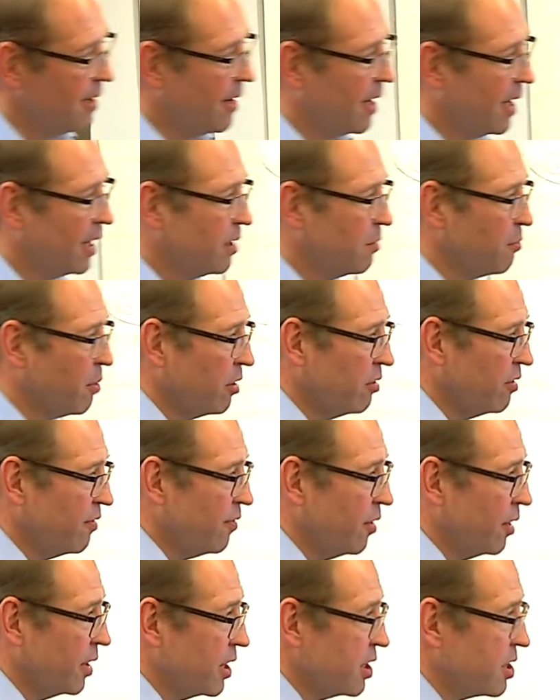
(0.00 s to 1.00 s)
and the bona
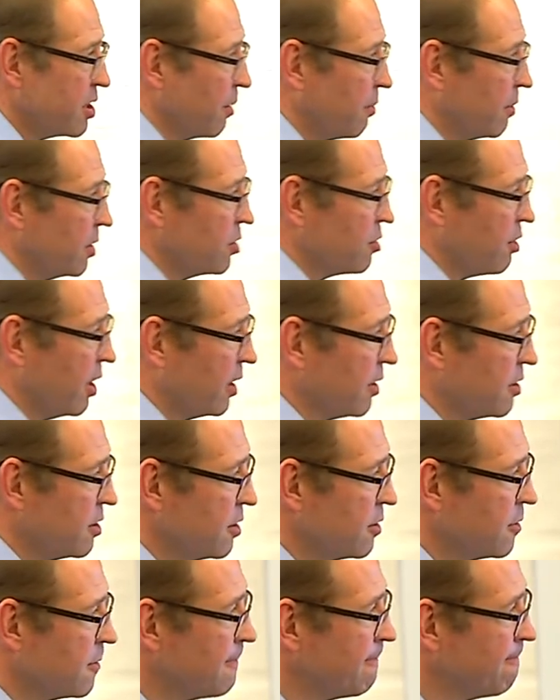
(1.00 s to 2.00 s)
fide
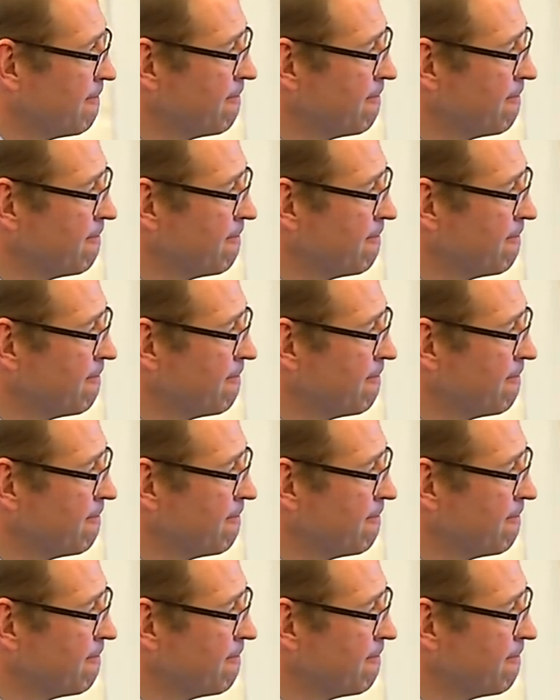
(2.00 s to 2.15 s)
subcontractors.